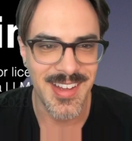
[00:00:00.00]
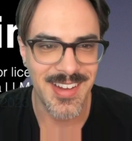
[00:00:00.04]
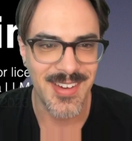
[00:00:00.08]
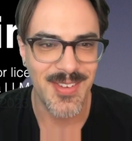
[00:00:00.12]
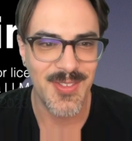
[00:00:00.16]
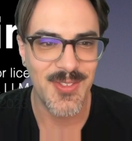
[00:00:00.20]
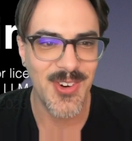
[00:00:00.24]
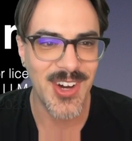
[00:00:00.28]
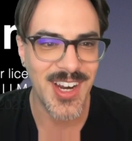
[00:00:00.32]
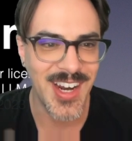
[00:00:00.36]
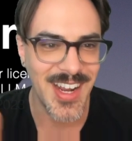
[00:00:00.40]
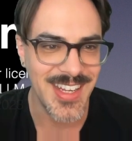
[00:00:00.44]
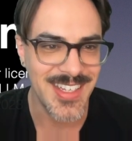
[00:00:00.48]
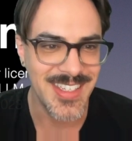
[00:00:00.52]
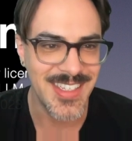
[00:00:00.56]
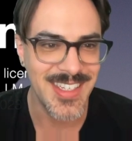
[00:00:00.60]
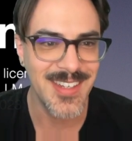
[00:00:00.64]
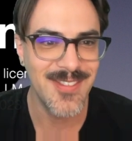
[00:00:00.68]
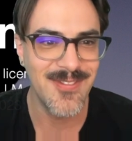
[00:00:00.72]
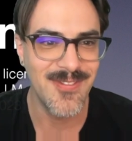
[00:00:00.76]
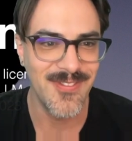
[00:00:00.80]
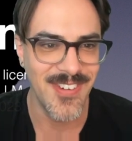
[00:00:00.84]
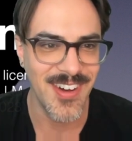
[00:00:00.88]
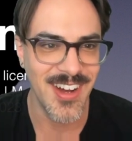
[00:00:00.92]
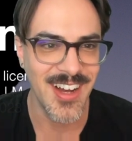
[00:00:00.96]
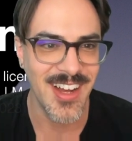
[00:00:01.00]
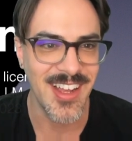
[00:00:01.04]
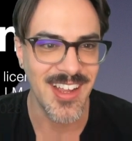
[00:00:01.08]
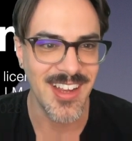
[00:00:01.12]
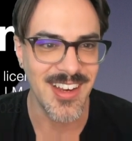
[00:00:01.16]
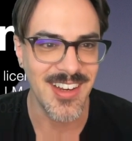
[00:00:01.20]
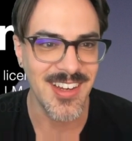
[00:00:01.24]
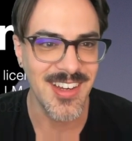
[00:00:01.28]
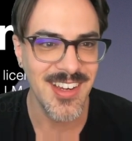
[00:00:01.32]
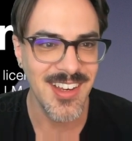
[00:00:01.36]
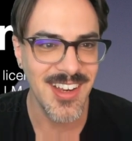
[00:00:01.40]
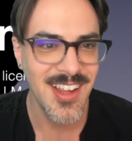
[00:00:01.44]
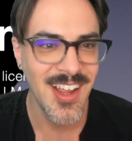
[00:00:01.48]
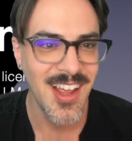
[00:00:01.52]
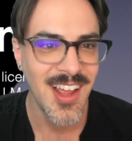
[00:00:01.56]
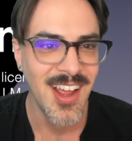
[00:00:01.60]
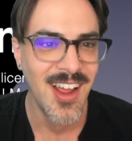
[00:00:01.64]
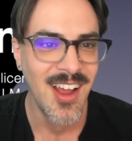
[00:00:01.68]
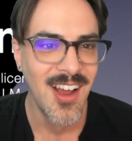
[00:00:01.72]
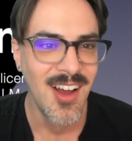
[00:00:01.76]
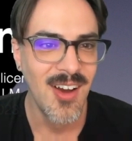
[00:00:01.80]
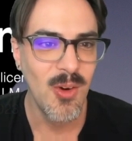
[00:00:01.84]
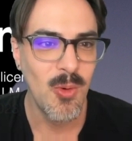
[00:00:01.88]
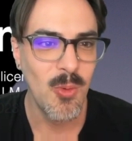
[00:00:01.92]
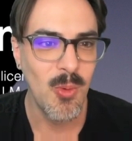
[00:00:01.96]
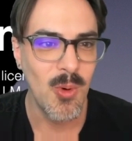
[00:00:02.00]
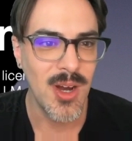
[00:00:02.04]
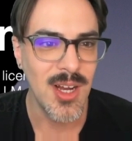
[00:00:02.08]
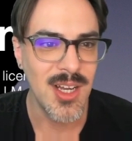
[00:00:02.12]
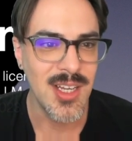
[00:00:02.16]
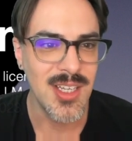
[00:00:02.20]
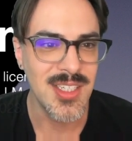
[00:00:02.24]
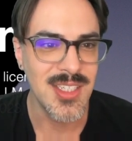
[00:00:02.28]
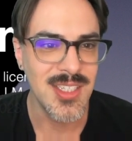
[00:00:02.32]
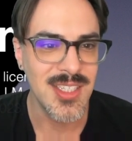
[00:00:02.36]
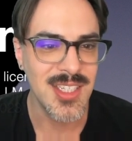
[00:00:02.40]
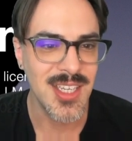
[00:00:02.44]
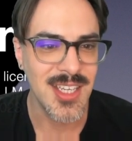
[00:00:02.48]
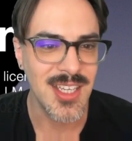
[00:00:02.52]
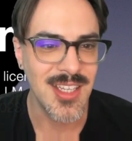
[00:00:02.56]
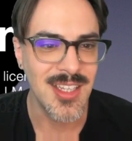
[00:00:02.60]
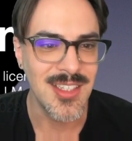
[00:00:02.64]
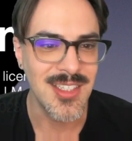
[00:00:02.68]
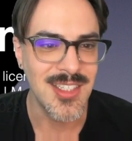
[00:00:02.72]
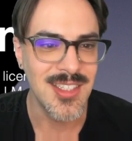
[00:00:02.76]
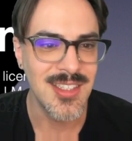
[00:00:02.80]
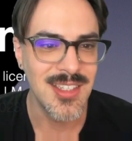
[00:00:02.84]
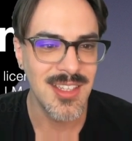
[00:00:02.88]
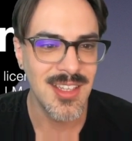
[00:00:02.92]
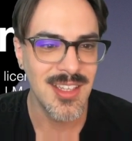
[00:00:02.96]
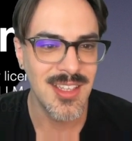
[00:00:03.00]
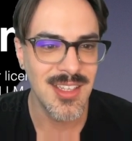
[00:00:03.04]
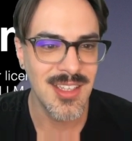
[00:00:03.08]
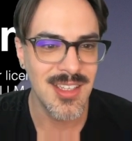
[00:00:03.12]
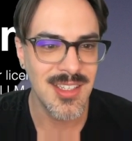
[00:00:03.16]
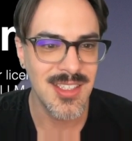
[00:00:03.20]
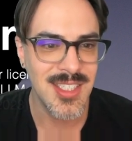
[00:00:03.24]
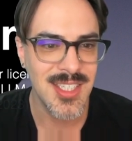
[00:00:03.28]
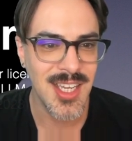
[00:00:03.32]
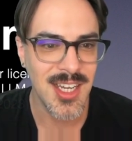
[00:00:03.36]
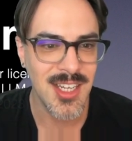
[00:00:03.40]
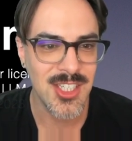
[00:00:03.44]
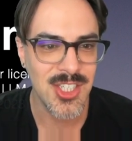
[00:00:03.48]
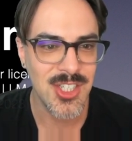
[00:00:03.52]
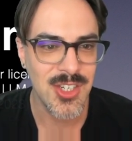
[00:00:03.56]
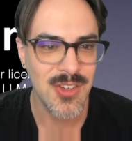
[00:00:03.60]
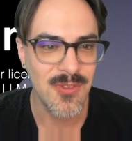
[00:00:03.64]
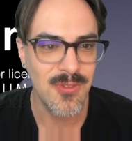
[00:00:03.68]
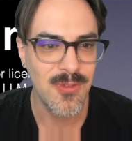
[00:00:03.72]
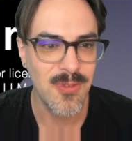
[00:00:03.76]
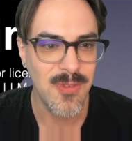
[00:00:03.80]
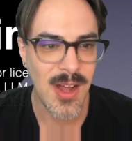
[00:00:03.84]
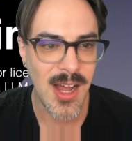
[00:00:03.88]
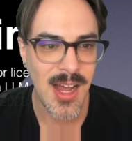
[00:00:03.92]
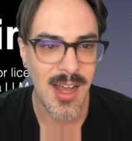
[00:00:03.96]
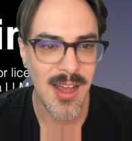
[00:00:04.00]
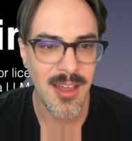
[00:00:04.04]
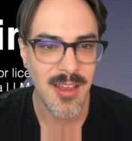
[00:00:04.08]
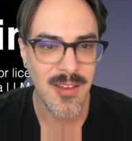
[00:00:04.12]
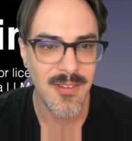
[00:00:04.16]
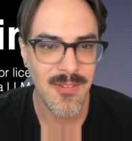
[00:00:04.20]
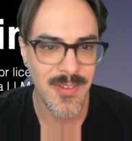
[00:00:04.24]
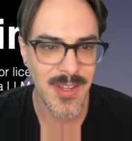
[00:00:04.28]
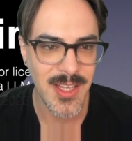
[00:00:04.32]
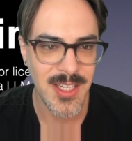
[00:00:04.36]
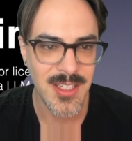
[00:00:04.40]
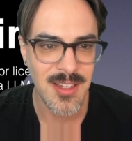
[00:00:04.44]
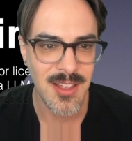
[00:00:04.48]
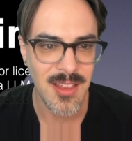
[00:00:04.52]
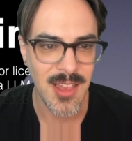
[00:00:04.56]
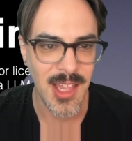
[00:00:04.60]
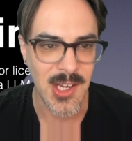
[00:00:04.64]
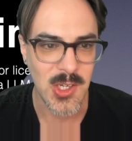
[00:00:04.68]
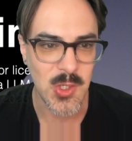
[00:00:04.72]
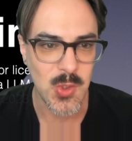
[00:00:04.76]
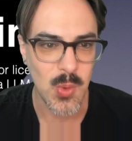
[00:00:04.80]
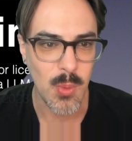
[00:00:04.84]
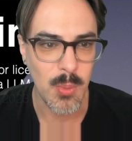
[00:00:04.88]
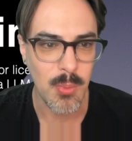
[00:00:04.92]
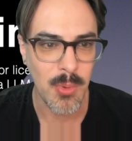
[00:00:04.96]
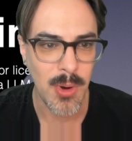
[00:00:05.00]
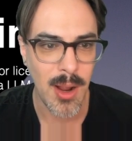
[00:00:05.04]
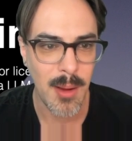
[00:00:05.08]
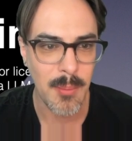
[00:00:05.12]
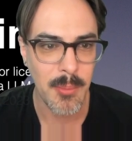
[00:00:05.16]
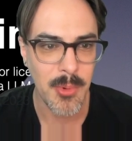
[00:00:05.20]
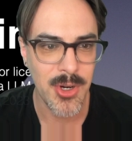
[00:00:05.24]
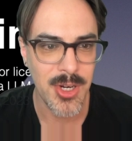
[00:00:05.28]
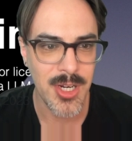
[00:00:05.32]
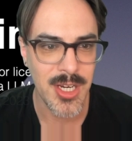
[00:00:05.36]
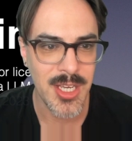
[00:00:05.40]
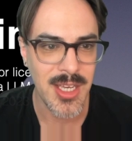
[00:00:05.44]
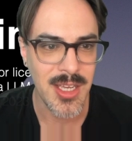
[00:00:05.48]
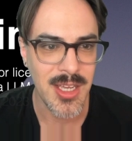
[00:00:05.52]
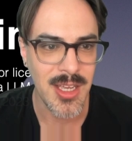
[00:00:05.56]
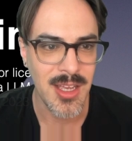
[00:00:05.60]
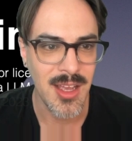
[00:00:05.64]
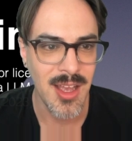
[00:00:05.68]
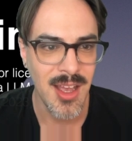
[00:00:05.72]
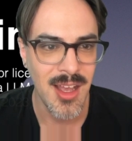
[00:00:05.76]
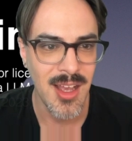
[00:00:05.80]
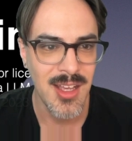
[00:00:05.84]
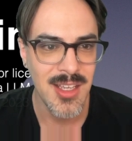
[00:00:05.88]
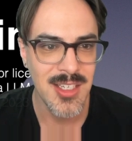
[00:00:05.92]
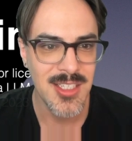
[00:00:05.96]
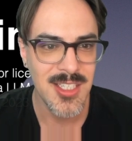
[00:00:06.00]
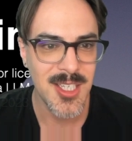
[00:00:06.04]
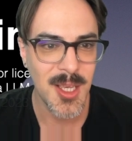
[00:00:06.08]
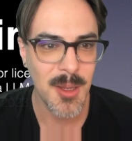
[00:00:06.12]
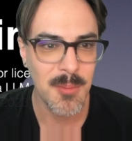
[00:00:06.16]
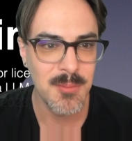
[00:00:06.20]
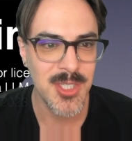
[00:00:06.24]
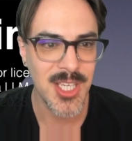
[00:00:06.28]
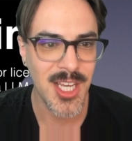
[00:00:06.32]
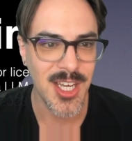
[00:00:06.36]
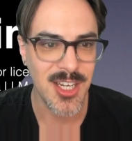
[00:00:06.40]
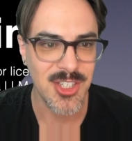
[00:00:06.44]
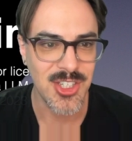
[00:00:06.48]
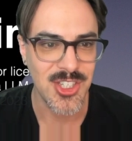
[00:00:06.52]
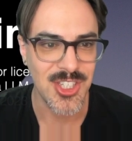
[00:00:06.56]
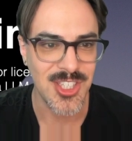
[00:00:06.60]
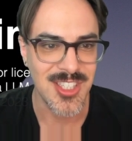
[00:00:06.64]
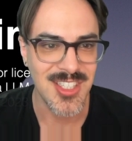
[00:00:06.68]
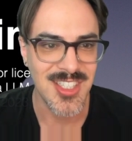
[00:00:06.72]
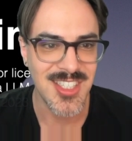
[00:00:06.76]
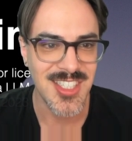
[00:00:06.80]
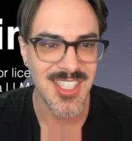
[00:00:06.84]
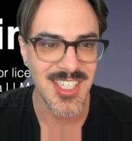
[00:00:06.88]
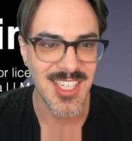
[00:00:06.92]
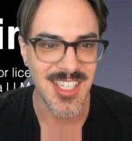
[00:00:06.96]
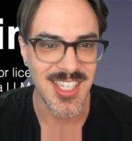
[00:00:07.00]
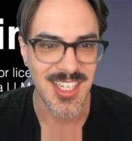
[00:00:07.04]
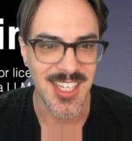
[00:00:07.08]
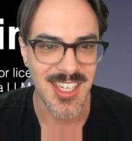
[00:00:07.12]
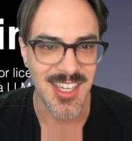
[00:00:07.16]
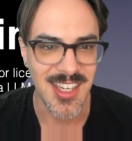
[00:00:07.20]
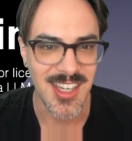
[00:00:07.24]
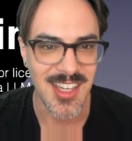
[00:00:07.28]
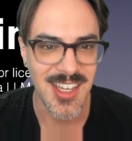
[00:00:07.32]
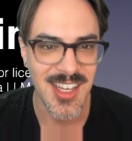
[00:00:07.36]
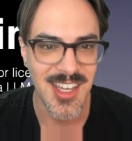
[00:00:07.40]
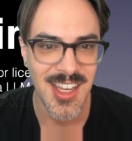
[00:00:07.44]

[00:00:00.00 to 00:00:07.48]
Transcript: what I did find was in Section 5, Intellectual Property, subsection C.